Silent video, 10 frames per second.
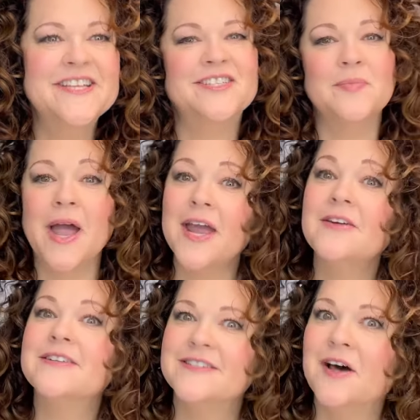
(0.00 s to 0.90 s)
So my
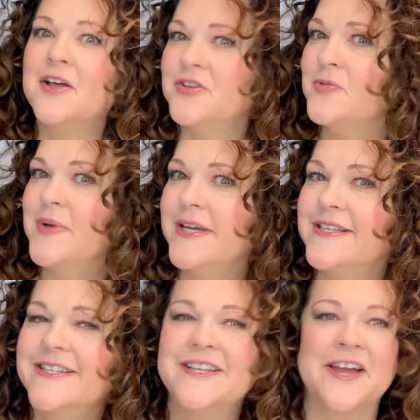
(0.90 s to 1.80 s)
hair is not too big
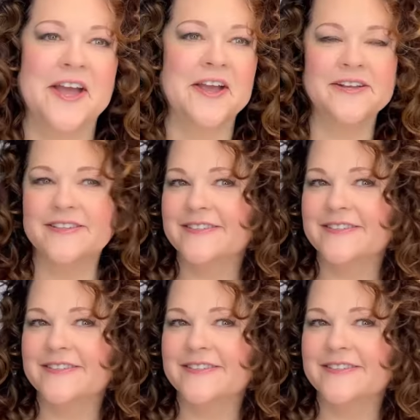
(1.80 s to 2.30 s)
today.